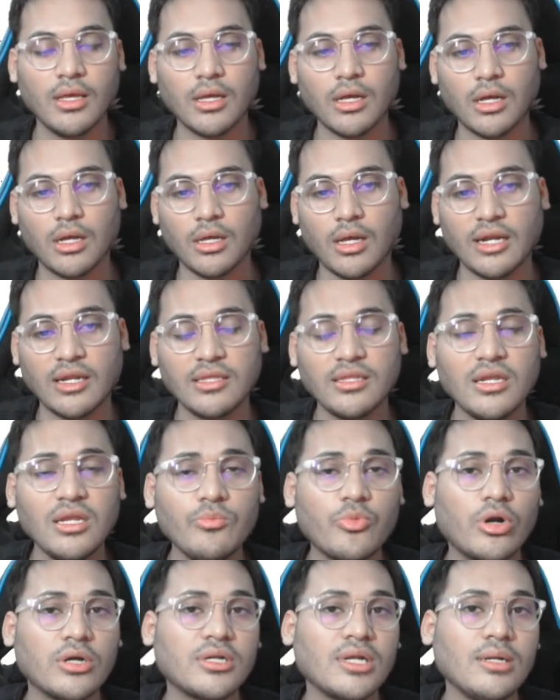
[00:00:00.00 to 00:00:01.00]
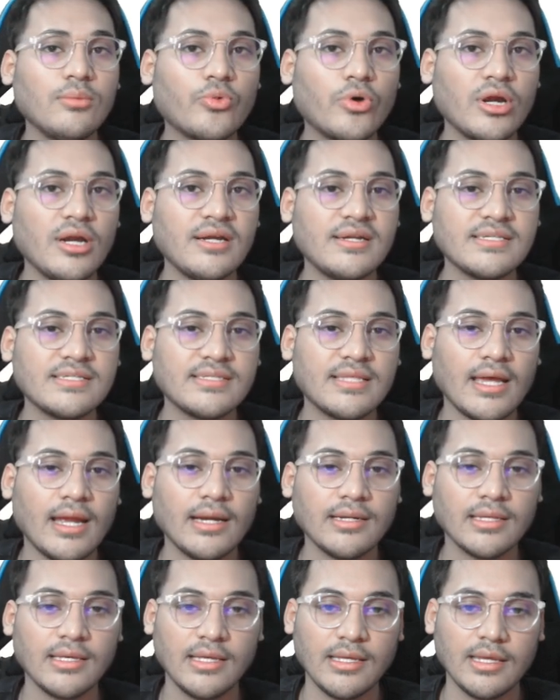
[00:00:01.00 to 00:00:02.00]
Another important point is
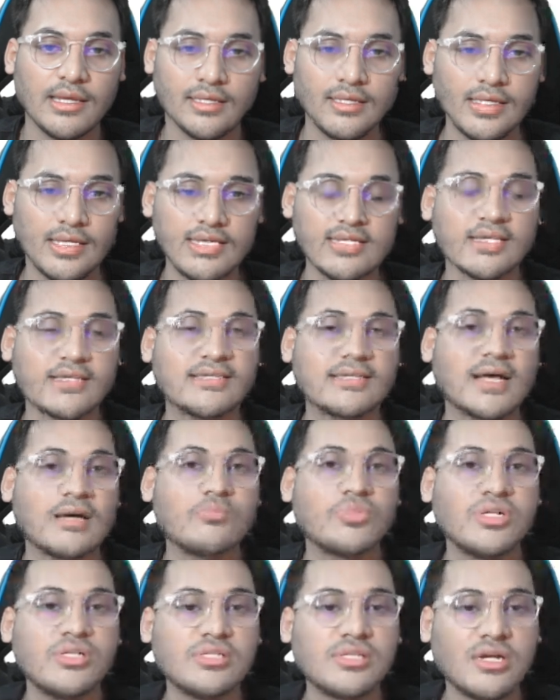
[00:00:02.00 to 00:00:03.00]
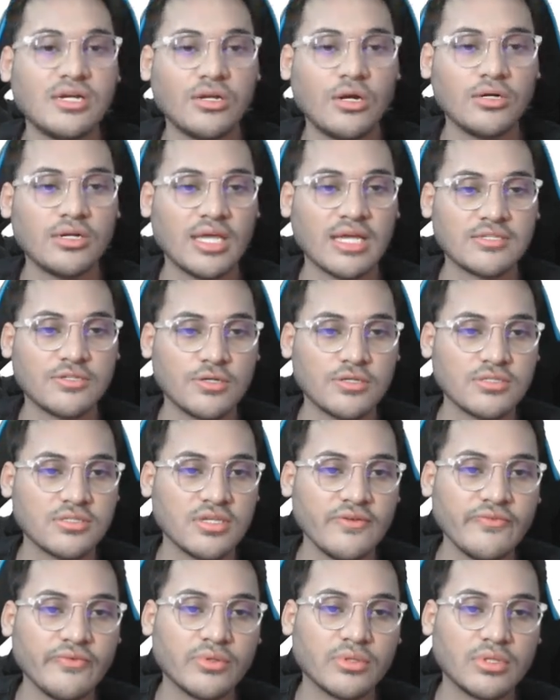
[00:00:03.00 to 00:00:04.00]
that these examples are not
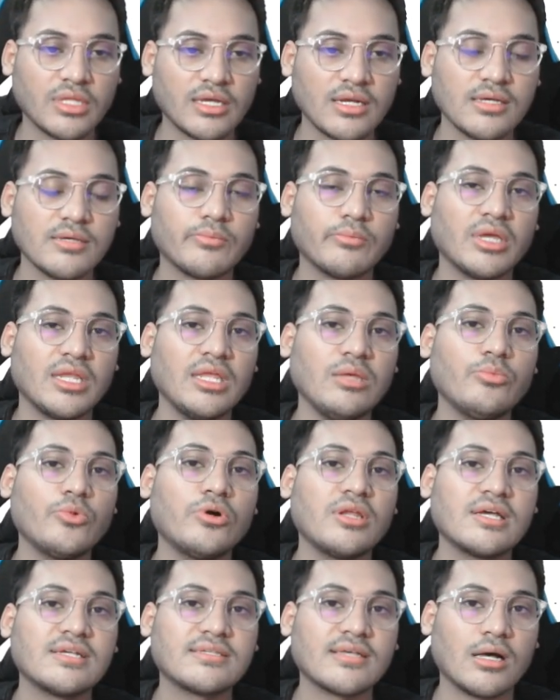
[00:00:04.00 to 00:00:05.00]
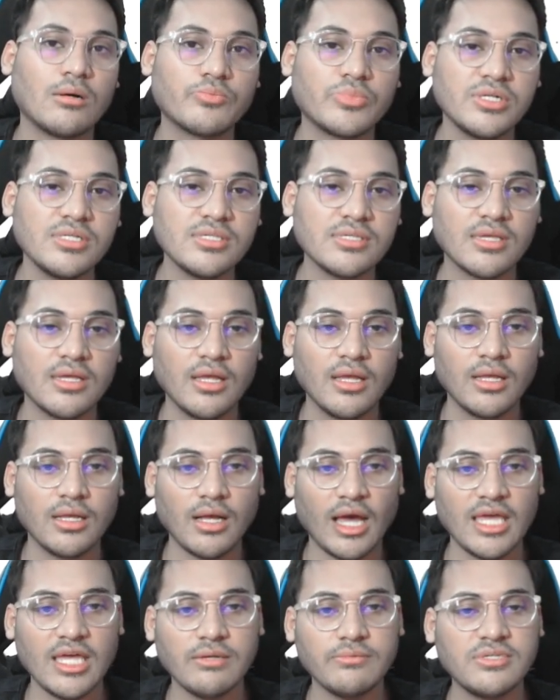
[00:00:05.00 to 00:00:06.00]
exhaustive. There are many more examples.
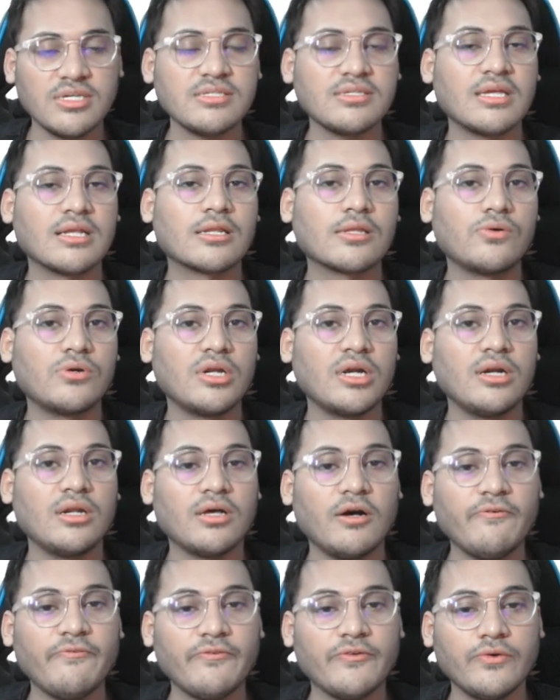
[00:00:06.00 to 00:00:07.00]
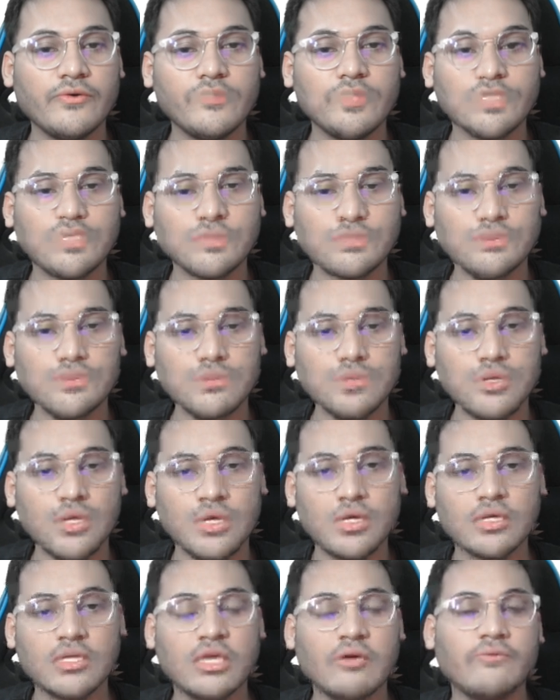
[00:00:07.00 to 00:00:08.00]
I have just included a few just to
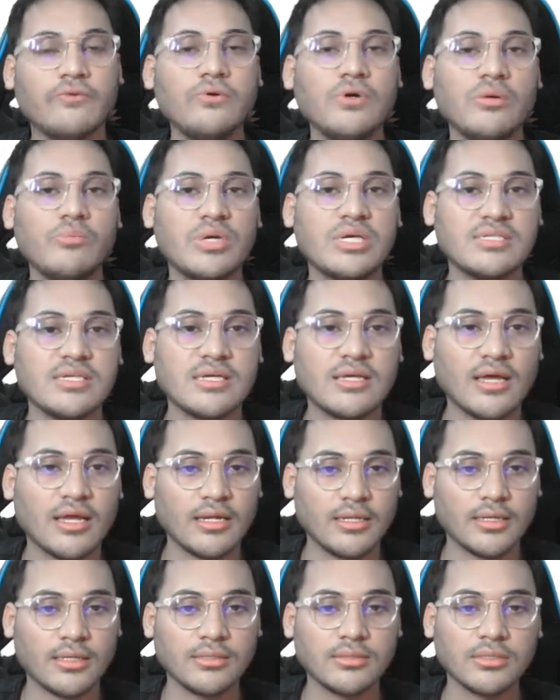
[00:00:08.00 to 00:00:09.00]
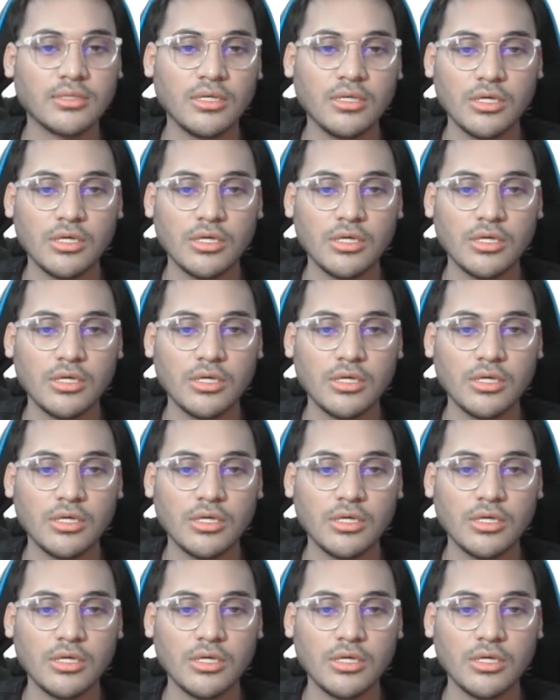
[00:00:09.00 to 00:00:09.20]
give you a basic idea.